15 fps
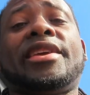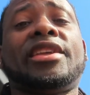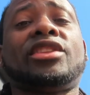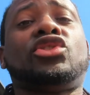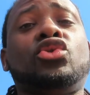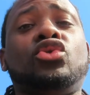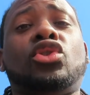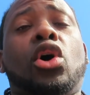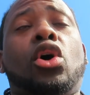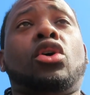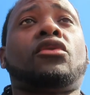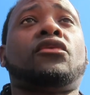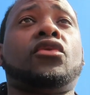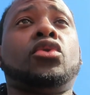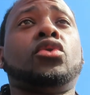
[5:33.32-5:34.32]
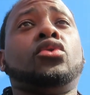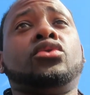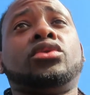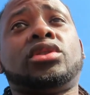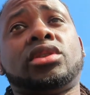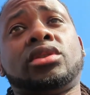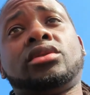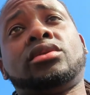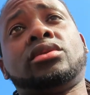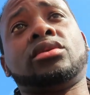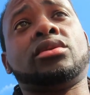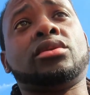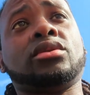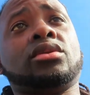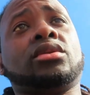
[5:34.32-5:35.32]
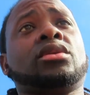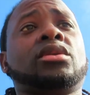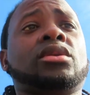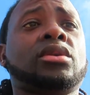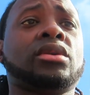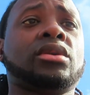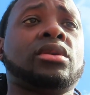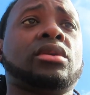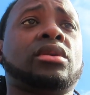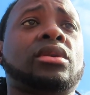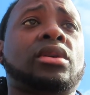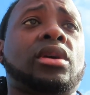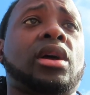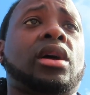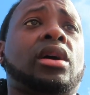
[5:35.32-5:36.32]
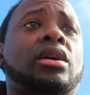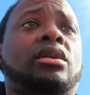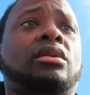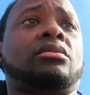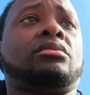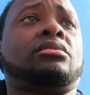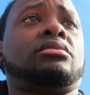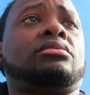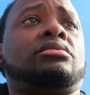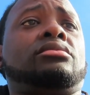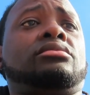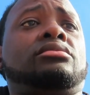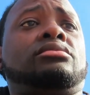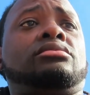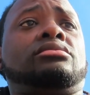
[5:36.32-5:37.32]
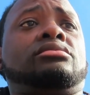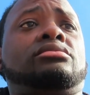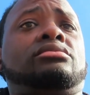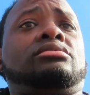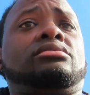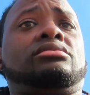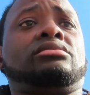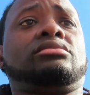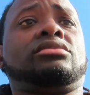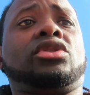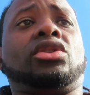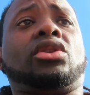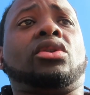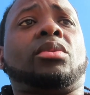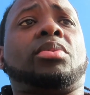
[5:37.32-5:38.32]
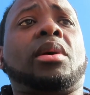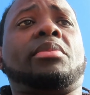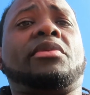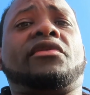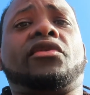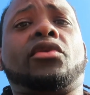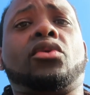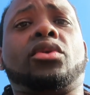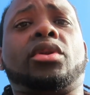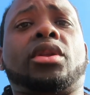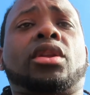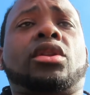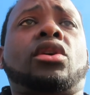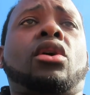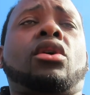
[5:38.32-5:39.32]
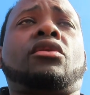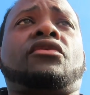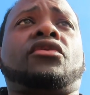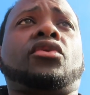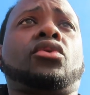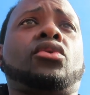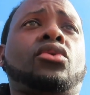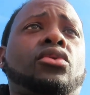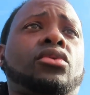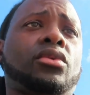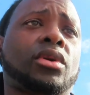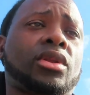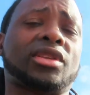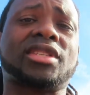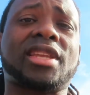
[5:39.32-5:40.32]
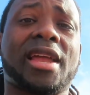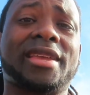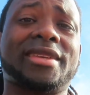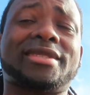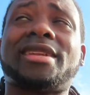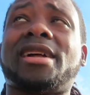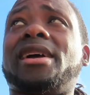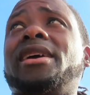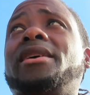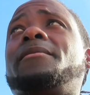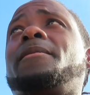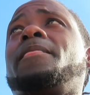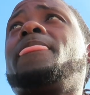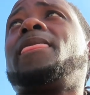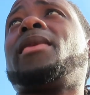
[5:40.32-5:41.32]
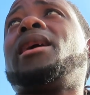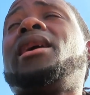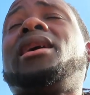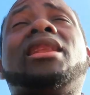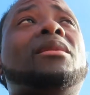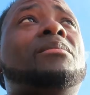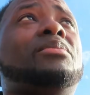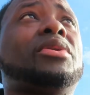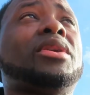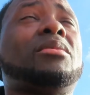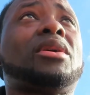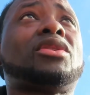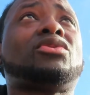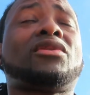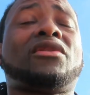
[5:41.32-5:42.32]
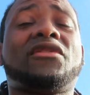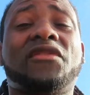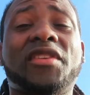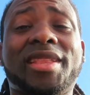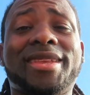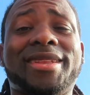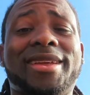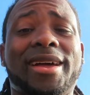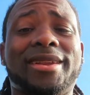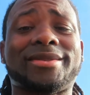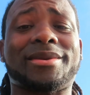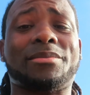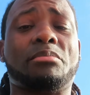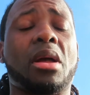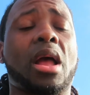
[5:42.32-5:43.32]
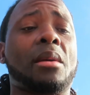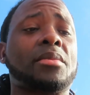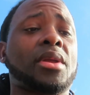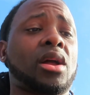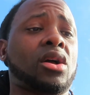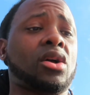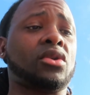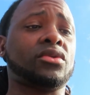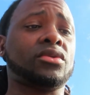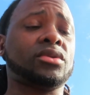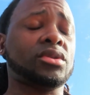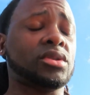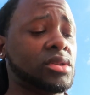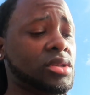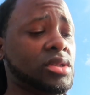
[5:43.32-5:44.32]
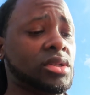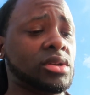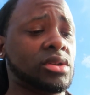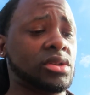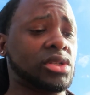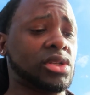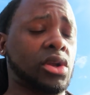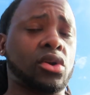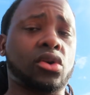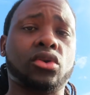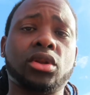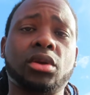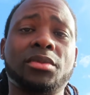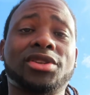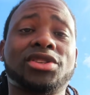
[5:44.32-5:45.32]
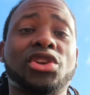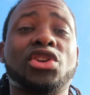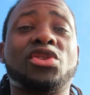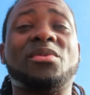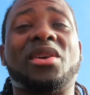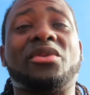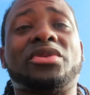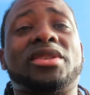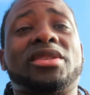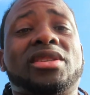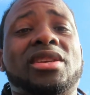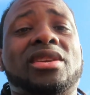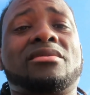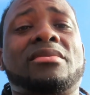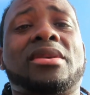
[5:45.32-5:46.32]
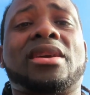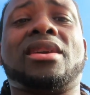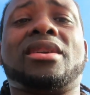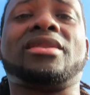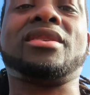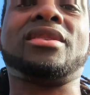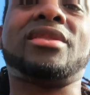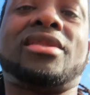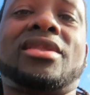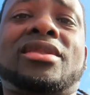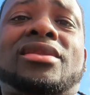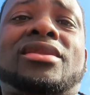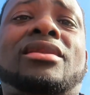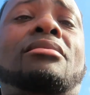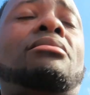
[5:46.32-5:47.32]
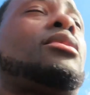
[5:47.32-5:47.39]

to get two dog foods um, you know the puppy food and the dog food or the science diet and that pretty much was $50 a pop y'all so let me show you my receipt man this is the